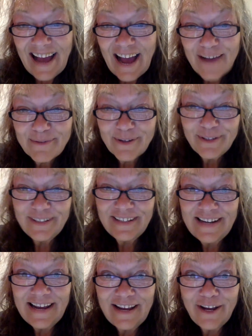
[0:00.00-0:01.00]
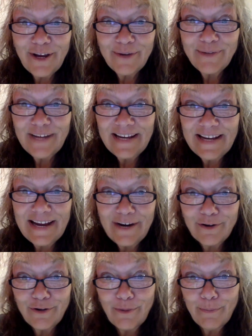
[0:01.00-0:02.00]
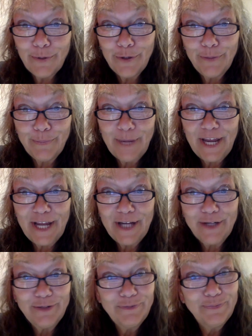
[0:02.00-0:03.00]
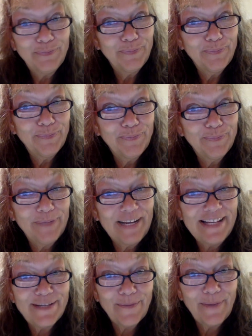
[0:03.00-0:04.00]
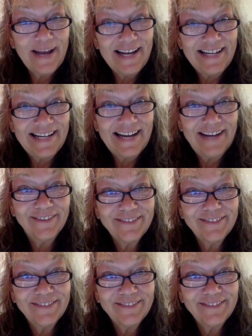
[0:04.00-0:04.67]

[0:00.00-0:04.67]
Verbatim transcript: I'm going to take, go take care of the bud man. He's awake now.